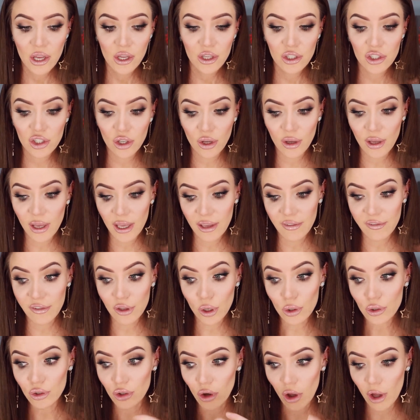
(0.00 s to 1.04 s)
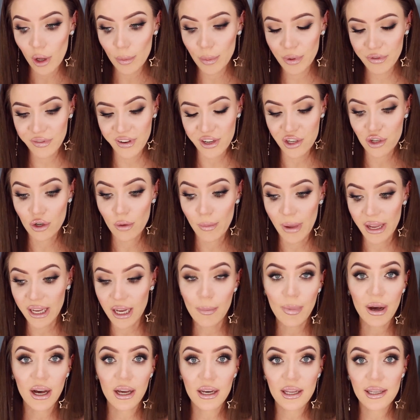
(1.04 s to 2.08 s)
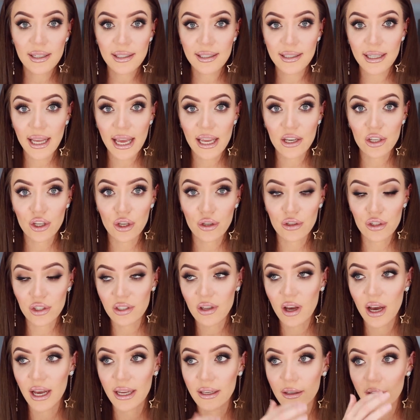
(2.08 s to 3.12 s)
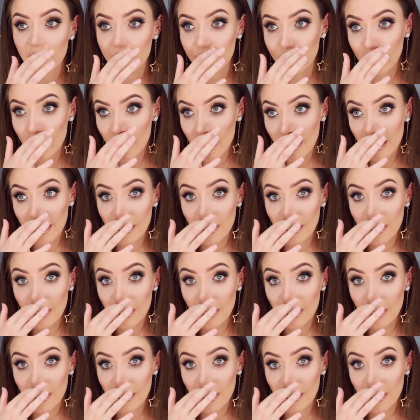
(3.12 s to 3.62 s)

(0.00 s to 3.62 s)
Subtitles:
So if you're not a professional makeup artist and you just kind of,